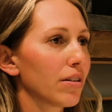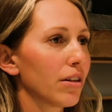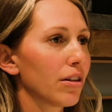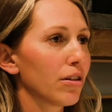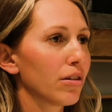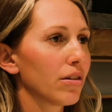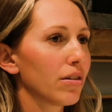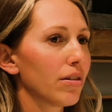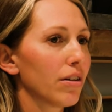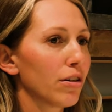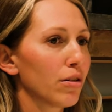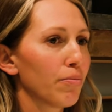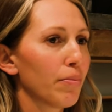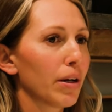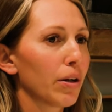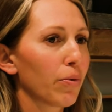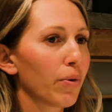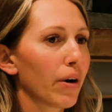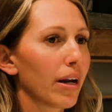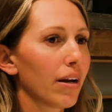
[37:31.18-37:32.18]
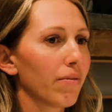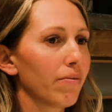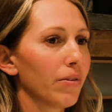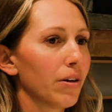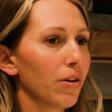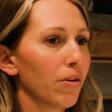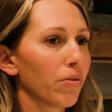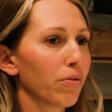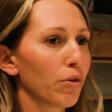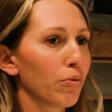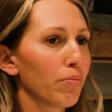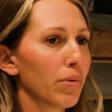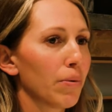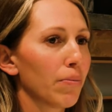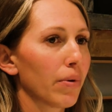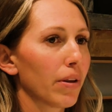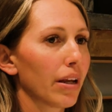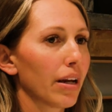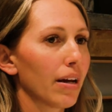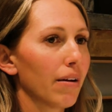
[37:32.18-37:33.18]
there's yeah. there's been quite a few, from
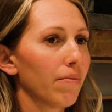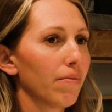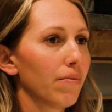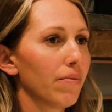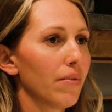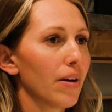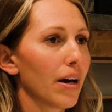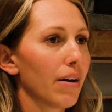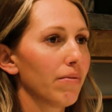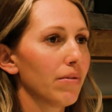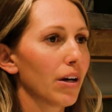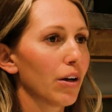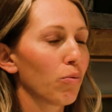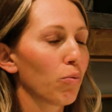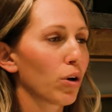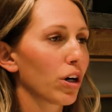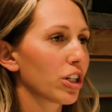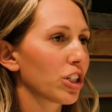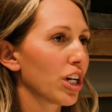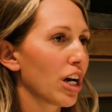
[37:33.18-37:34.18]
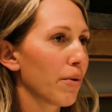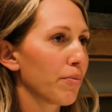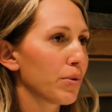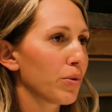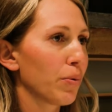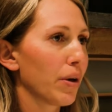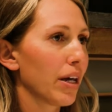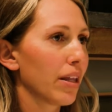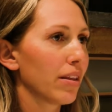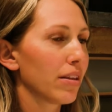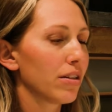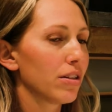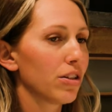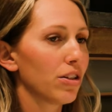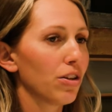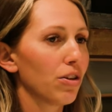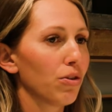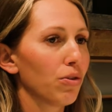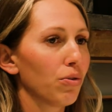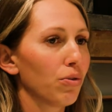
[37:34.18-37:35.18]
people that I've I've done workshops with
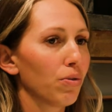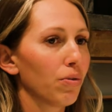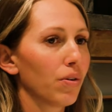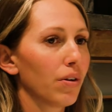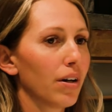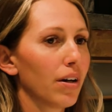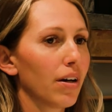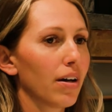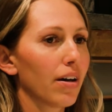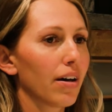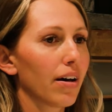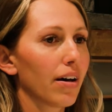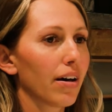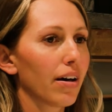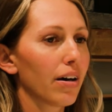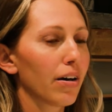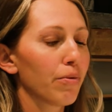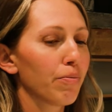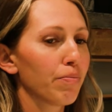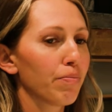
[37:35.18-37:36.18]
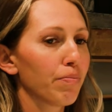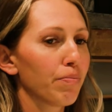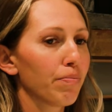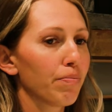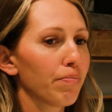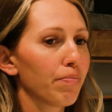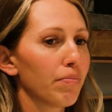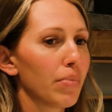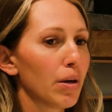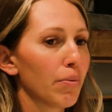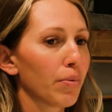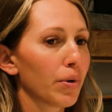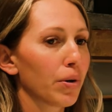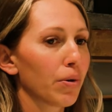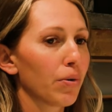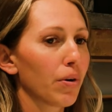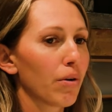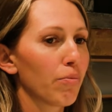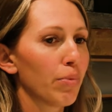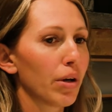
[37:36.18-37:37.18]
to um, people
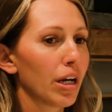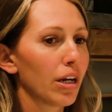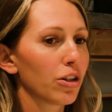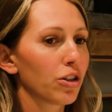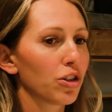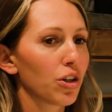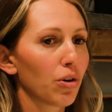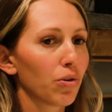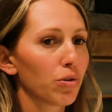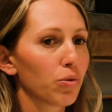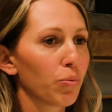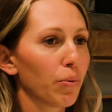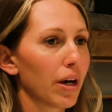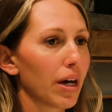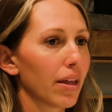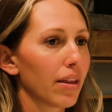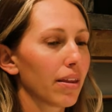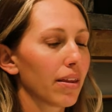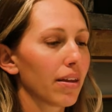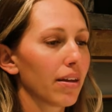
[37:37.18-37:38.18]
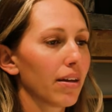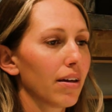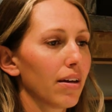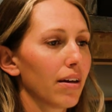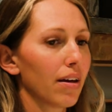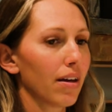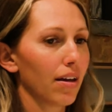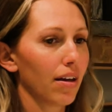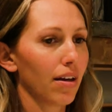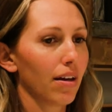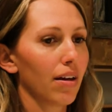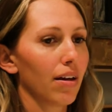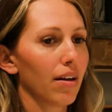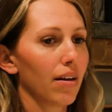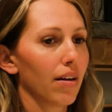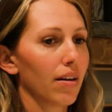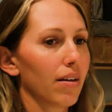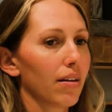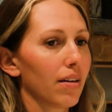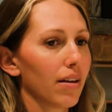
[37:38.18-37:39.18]
who I've been at shows with.
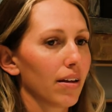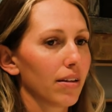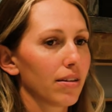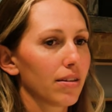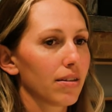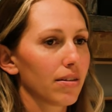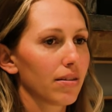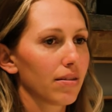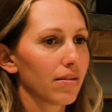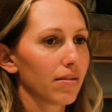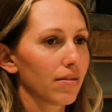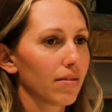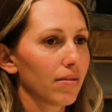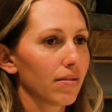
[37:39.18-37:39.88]
It's